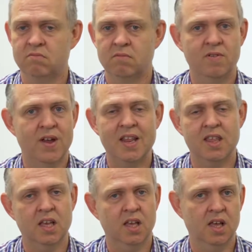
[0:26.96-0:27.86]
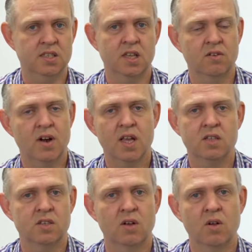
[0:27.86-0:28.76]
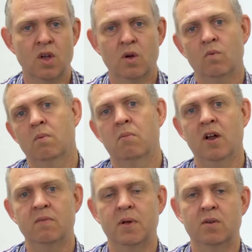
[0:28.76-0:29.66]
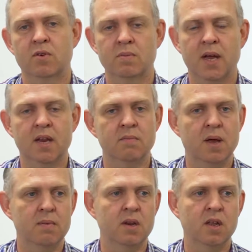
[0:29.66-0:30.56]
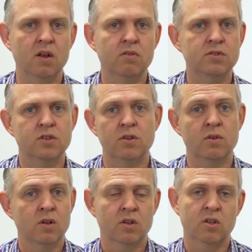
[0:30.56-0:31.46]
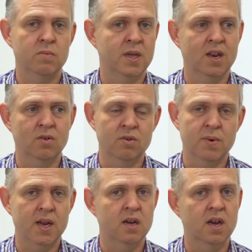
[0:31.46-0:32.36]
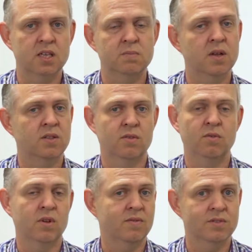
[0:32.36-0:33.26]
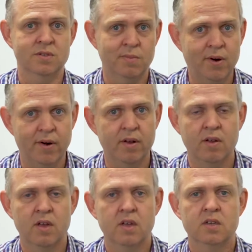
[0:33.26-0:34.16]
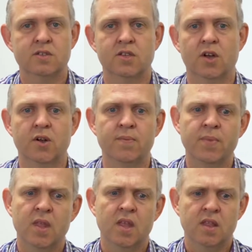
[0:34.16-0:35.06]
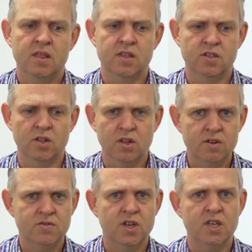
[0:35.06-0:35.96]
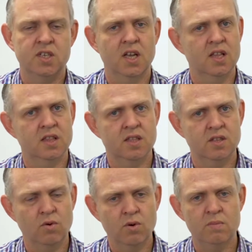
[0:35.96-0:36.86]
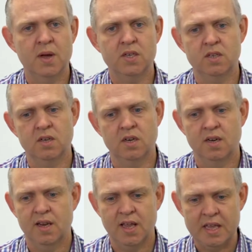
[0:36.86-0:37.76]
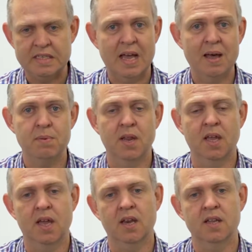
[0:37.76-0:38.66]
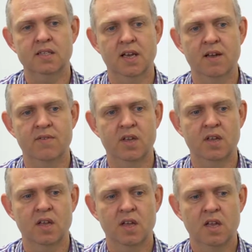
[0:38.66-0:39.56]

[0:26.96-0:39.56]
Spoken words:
if anything, accelerating. So what might have been automated maybe in a year or two could be getting automated next month or even tomorrow. So there's a lot of changing, and the automation is happening, and it's having